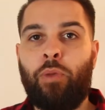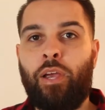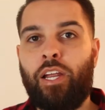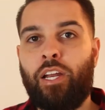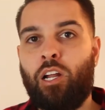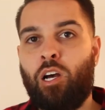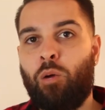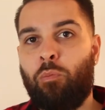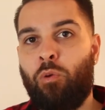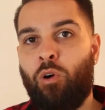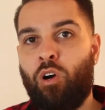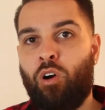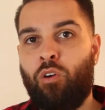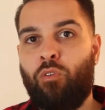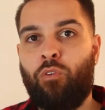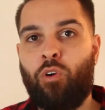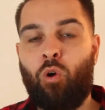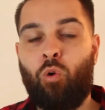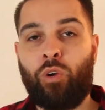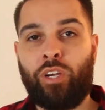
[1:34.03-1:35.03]
made up
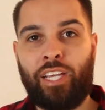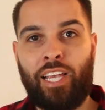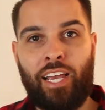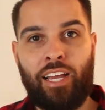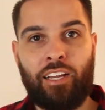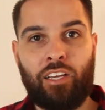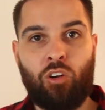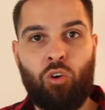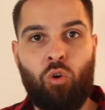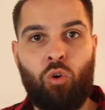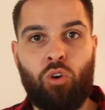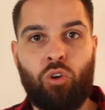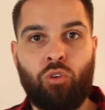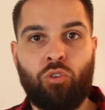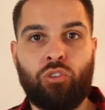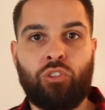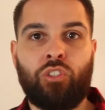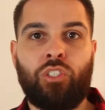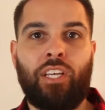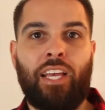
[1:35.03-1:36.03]
of organic
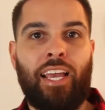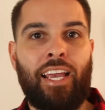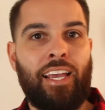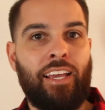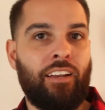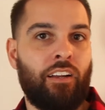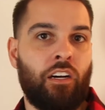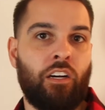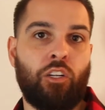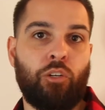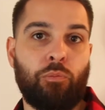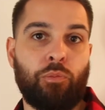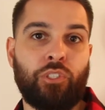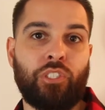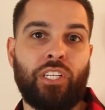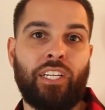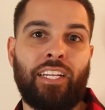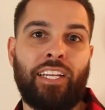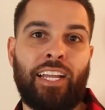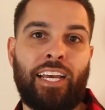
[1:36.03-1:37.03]
oils and
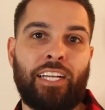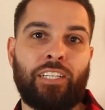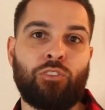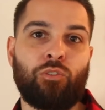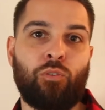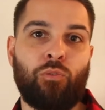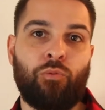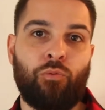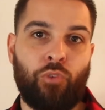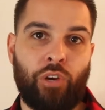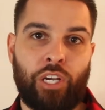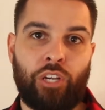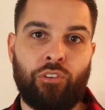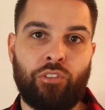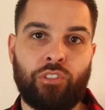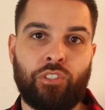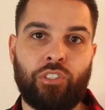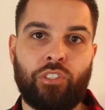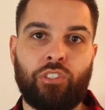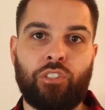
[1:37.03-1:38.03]
100% natural
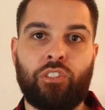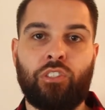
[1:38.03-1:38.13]
fragrances.